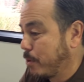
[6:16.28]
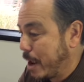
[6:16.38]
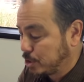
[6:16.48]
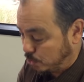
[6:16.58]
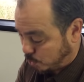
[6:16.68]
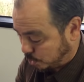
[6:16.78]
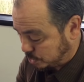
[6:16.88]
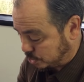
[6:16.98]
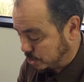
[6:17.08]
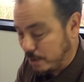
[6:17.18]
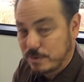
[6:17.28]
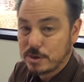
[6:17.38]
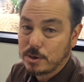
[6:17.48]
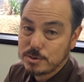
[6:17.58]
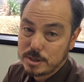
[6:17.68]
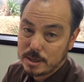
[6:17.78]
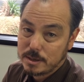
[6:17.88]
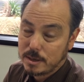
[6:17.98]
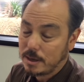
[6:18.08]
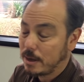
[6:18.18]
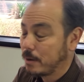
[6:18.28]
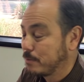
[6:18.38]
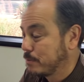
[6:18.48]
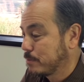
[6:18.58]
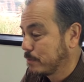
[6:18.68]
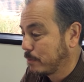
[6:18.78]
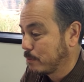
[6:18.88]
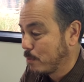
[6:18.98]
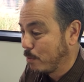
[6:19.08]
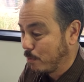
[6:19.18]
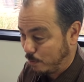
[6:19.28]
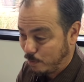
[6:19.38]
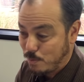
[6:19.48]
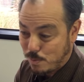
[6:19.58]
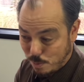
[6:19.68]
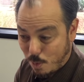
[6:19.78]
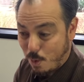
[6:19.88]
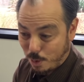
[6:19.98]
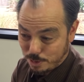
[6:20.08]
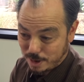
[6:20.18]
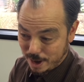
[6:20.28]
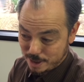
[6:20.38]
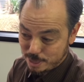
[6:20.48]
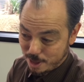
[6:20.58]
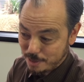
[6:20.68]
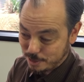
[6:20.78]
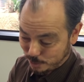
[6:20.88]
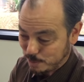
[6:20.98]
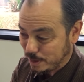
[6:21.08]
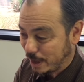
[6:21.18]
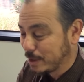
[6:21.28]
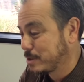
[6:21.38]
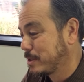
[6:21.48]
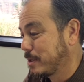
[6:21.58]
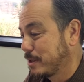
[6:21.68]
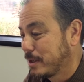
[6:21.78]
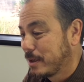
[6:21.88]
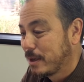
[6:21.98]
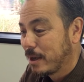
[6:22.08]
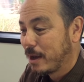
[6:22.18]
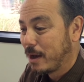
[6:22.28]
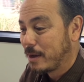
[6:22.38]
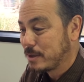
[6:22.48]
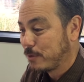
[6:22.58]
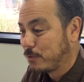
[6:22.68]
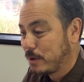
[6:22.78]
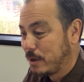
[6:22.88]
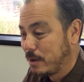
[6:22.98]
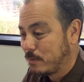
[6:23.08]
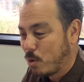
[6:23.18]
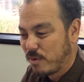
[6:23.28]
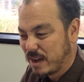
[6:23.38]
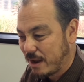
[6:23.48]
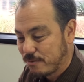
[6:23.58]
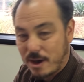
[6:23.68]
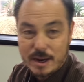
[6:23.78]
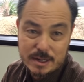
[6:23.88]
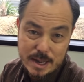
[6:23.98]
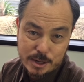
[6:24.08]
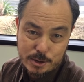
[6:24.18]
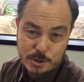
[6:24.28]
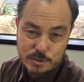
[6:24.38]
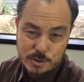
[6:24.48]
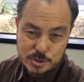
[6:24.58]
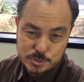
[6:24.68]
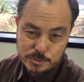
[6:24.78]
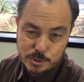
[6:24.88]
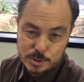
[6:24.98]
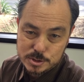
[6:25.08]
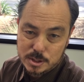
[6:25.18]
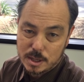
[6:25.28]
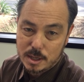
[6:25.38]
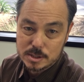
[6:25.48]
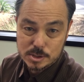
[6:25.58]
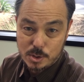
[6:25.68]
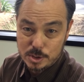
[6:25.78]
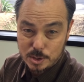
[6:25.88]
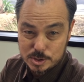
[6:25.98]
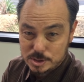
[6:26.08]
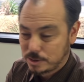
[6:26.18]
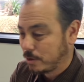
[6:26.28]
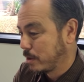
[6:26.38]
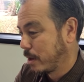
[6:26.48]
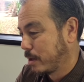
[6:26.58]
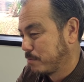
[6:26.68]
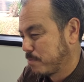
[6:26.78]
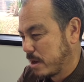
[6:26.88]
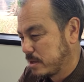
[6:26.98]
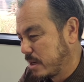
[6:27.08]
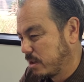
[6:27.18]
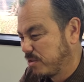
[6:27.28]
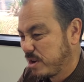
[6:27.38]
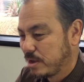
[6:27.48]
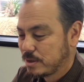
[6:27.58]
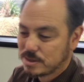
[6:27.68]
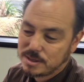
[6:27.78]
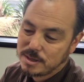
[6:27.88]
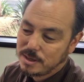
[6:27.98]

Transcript: they're actually worse than she even knows yet. Um, more than I thought there would be, actually. Uh, definitely more of a kyphotic neck curve, goes reverse, uh, scoliosis in her neck, about ten degrees.